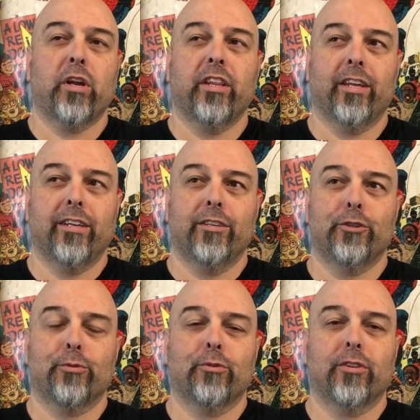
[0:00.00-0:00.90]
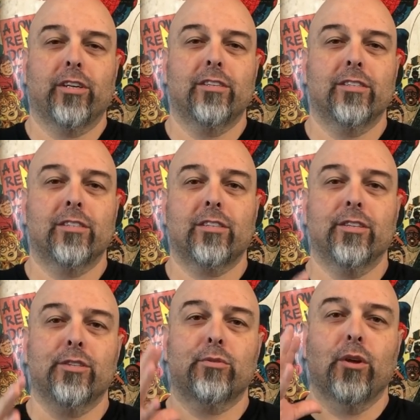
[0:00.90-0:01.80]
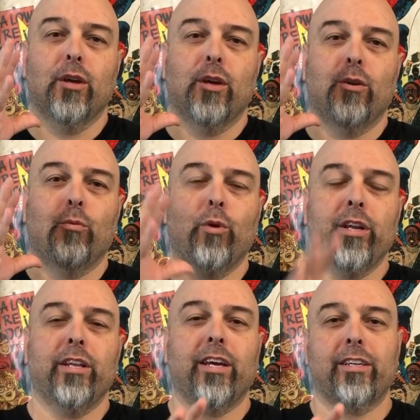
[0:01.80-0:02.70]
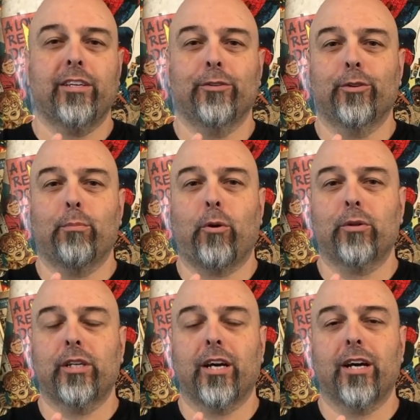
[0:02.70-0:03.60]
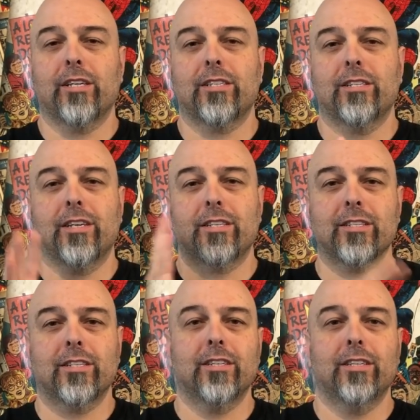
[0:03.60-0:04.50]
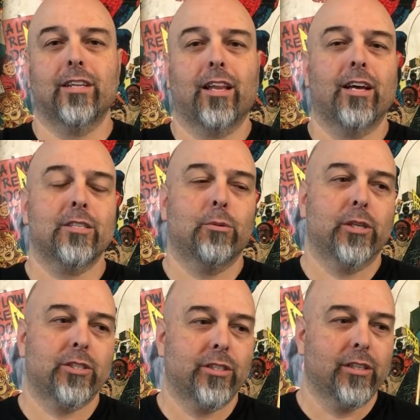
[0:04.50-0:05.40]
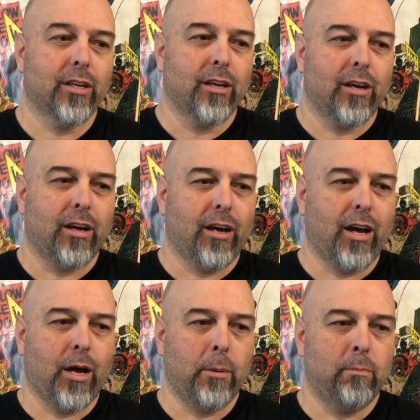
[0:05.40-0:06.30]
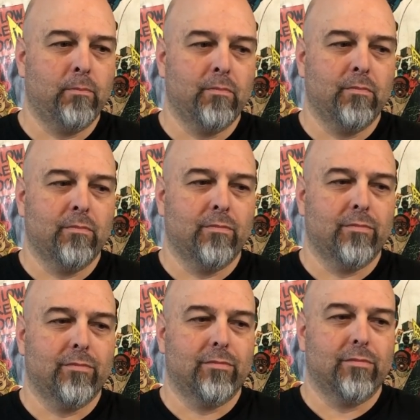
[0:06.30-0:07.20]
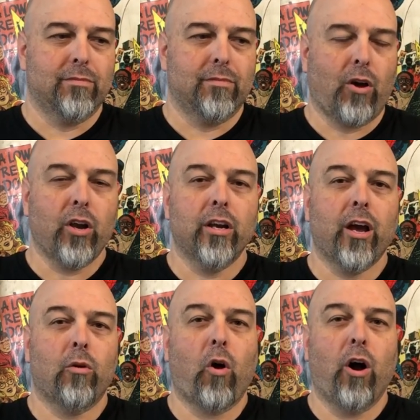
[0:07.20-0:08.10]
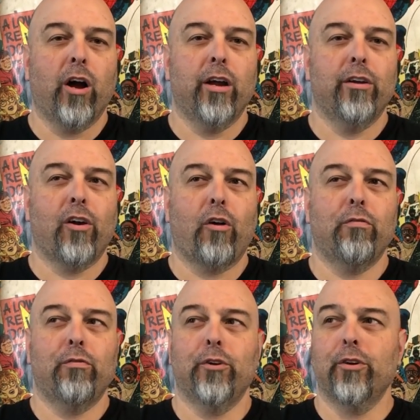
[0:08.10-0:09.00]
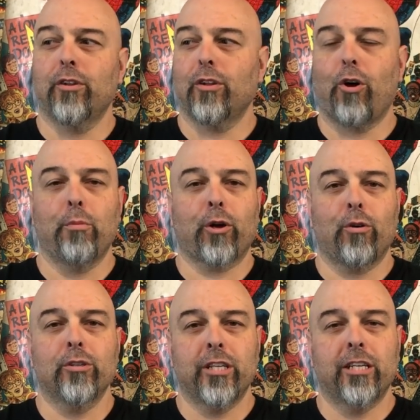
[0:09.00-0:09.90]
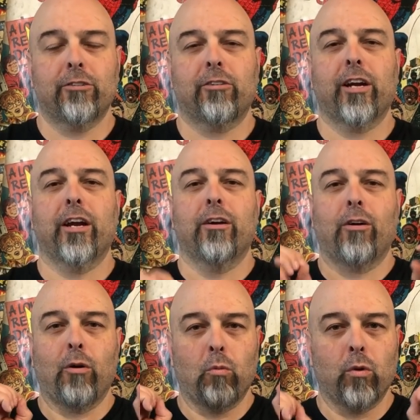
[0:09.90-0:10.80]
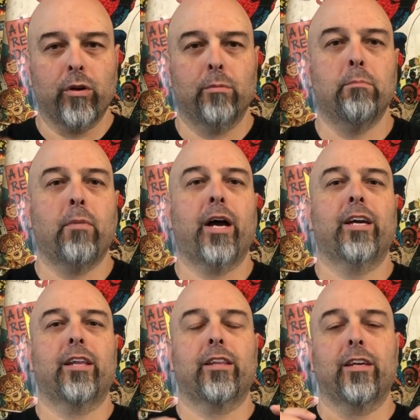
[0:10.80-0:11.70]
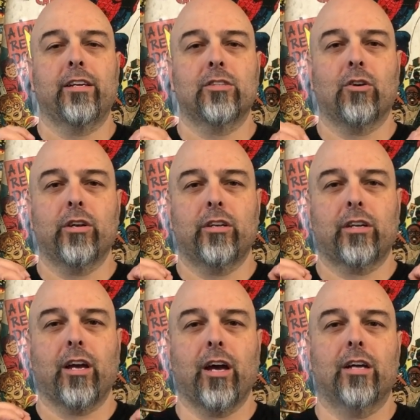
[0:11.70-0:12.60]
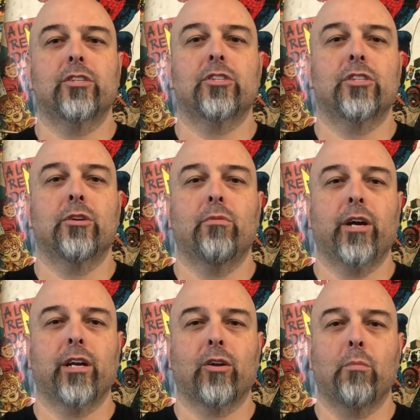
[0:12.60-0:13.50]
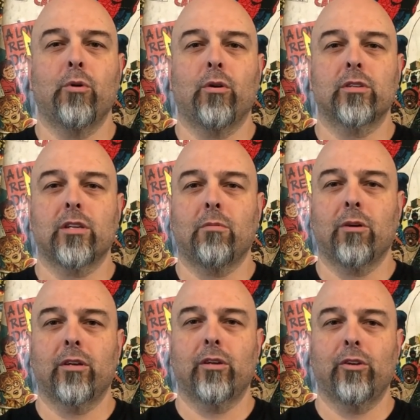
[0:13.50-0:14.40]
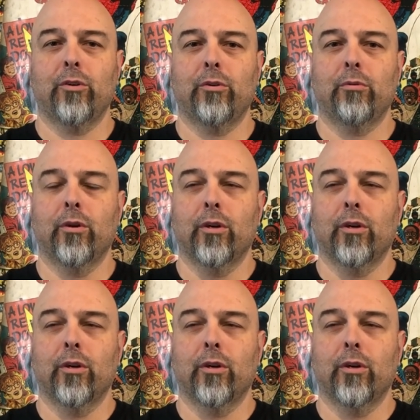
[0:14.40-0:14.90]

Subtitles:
of the initial things, is because when that killed the podcast, as I said in the last question, I don't know. I feel I'm a content creator. I want to make things. I can't just sit around. I'm not someone who